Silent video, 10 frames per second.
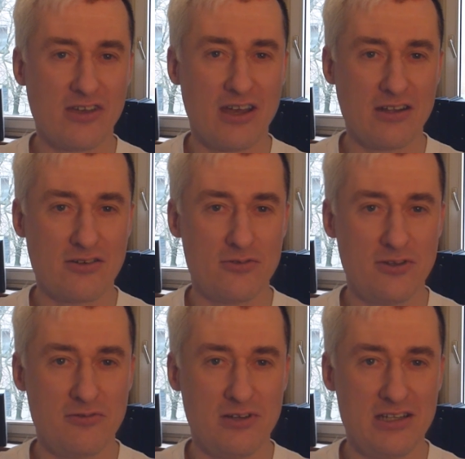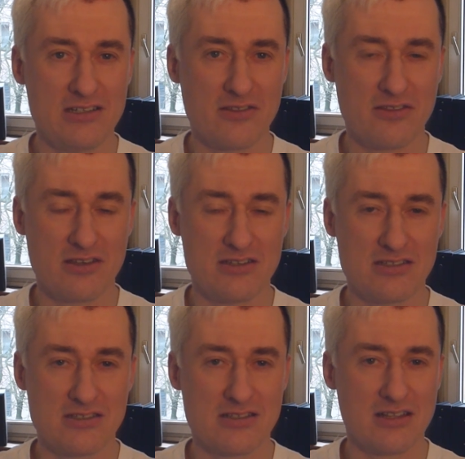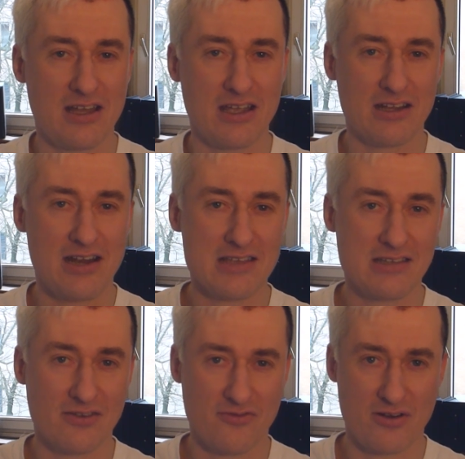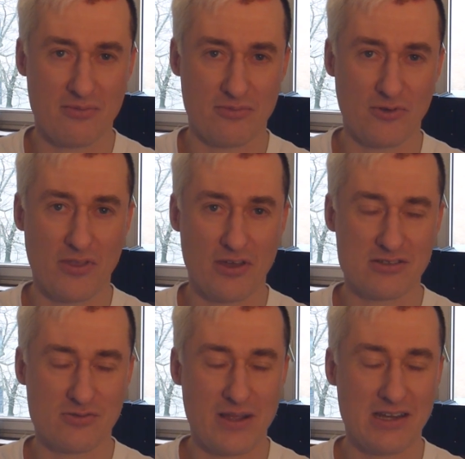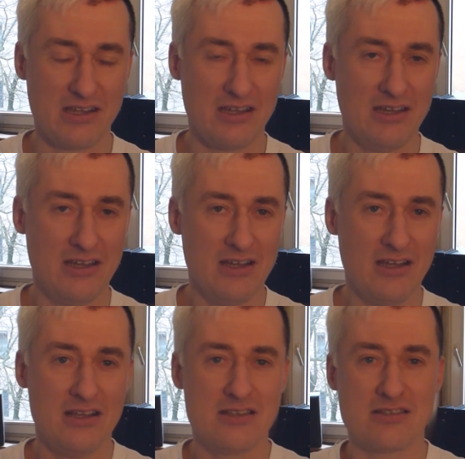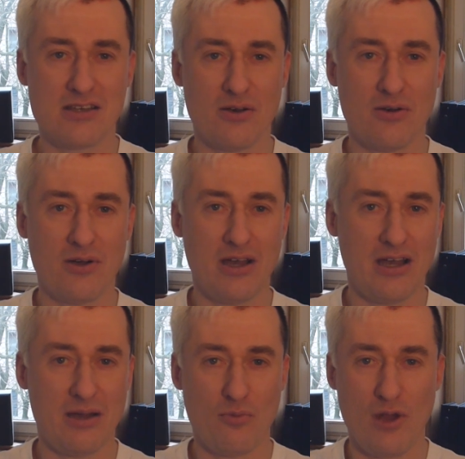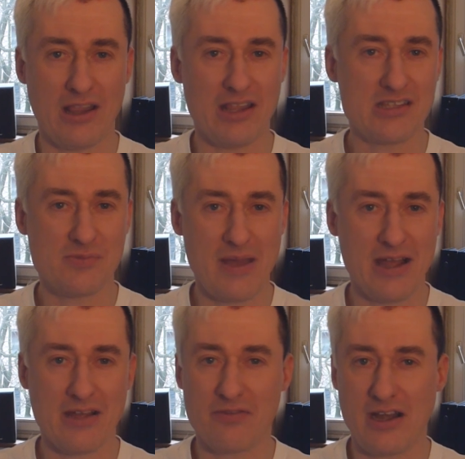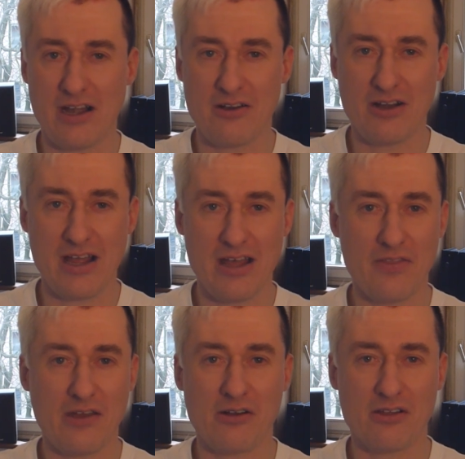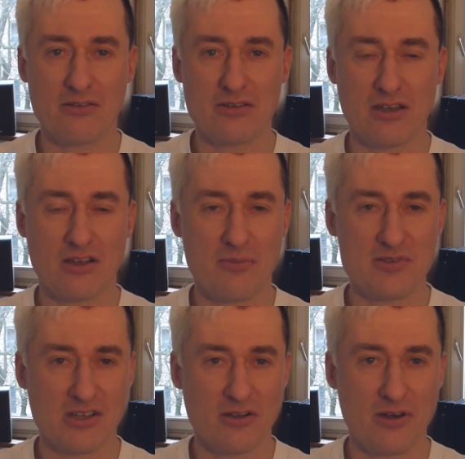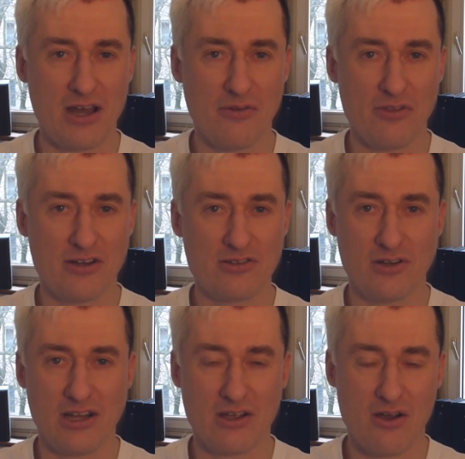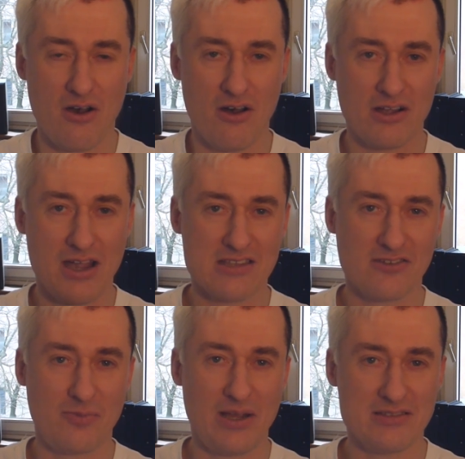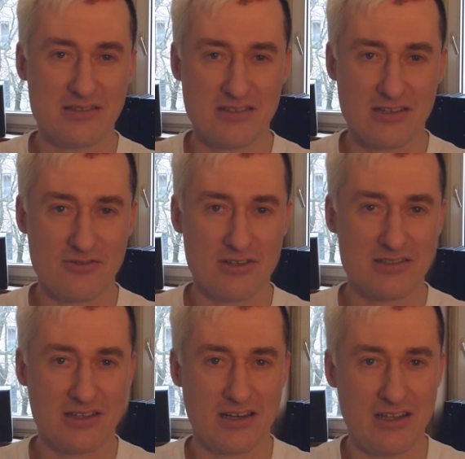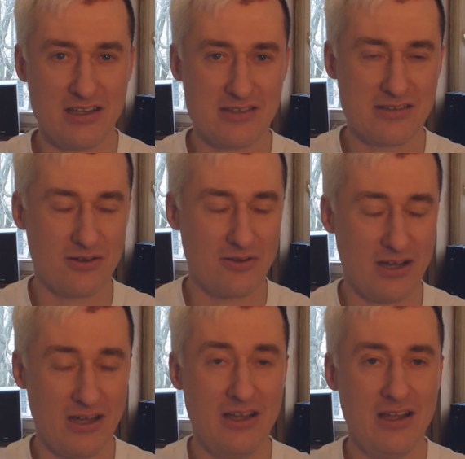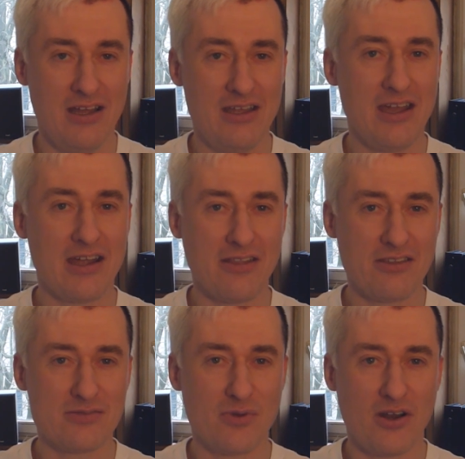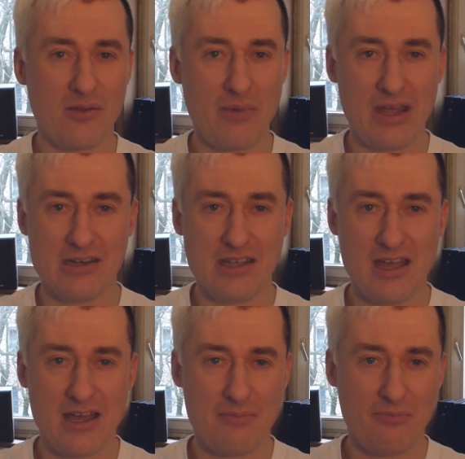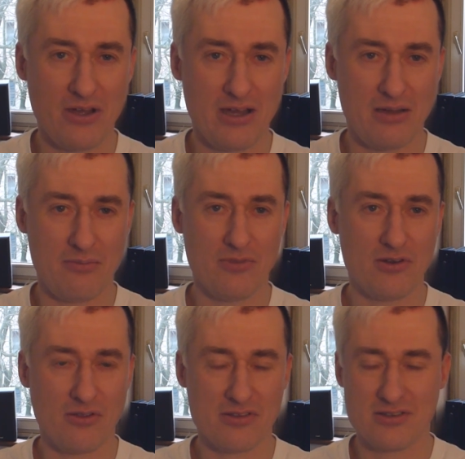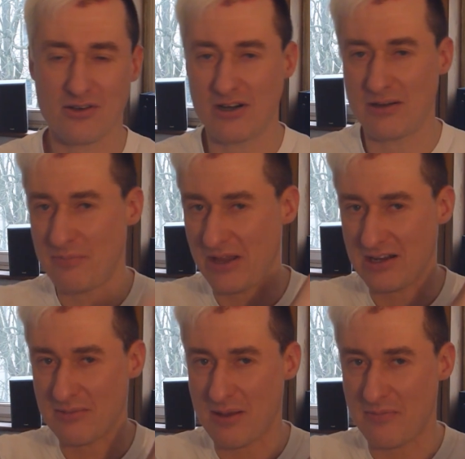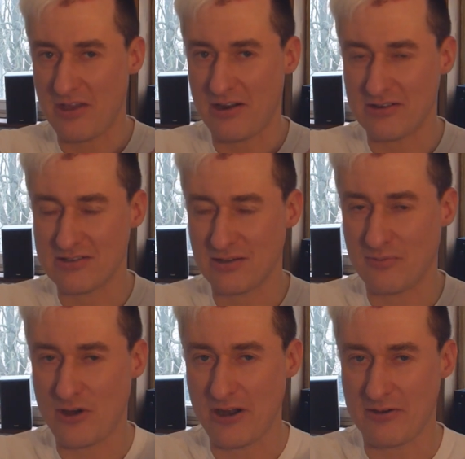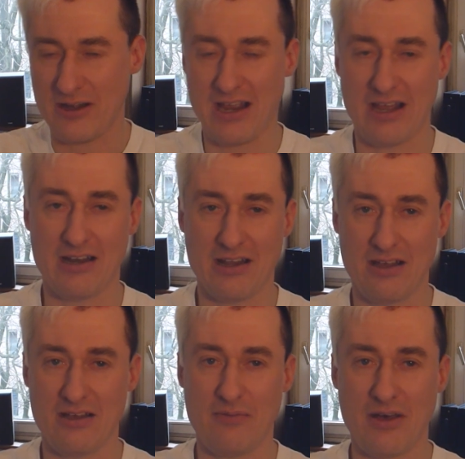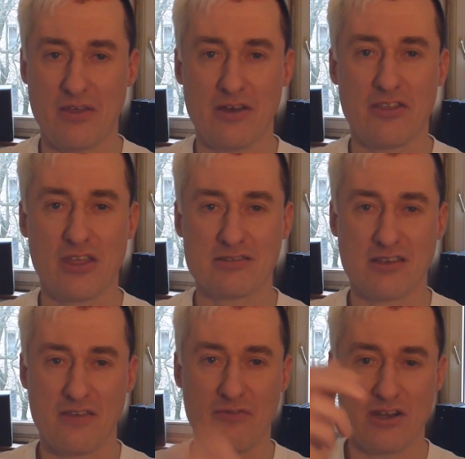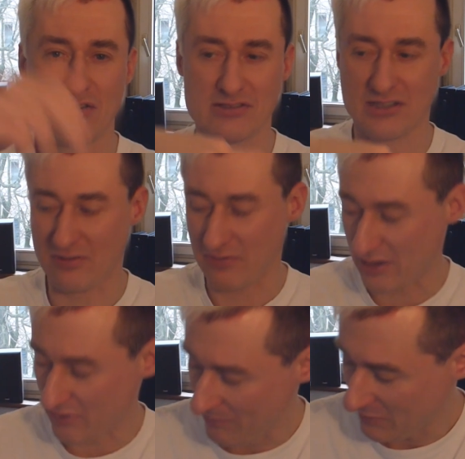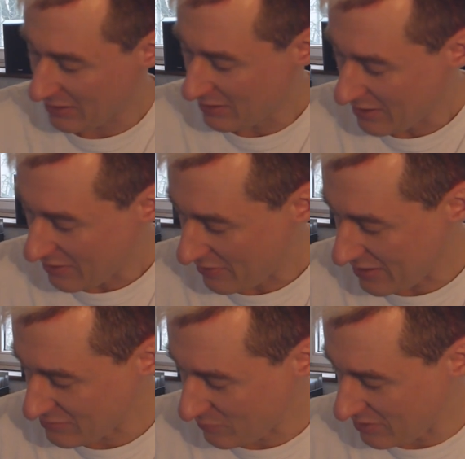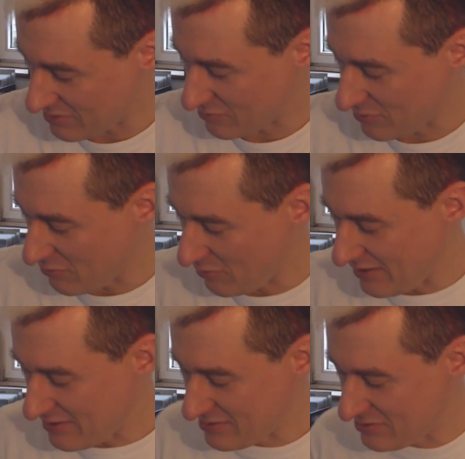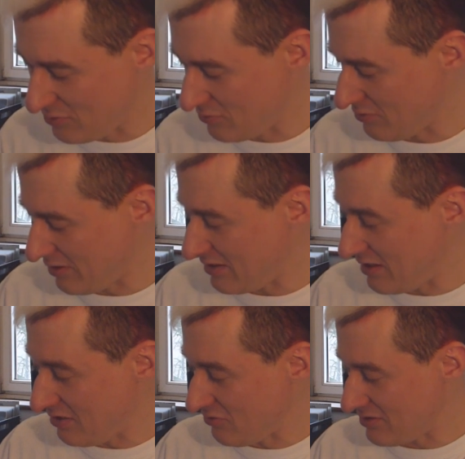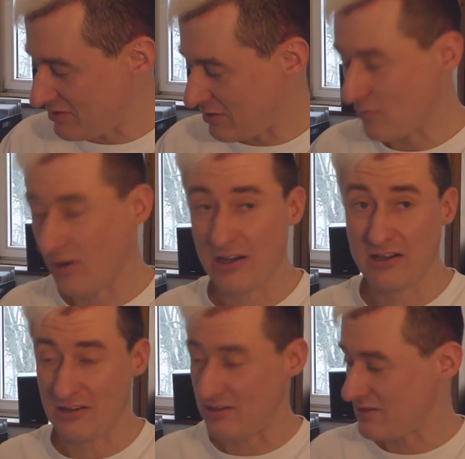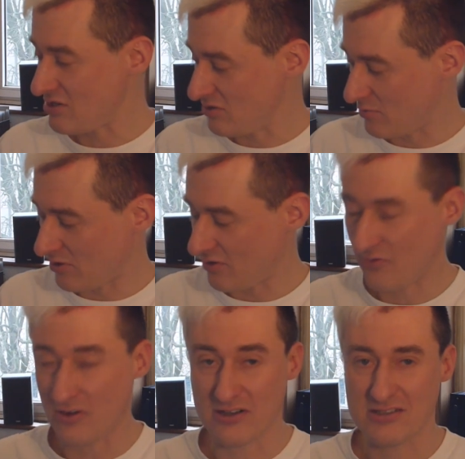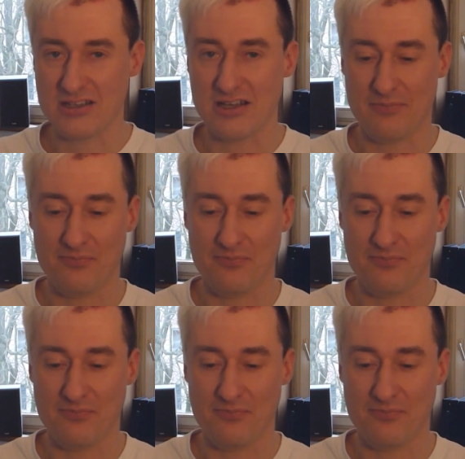decided to re-release this like classic from 2020. So, well, it's back there and their copies are going out there to like all kinds of places, interestingly. So yeah, get this one on Bandcamp, you know, the score, Bandcamp up there somewhere and other things, other videos down there. The next one is a re-release too, an interesting one and an essential one, of course.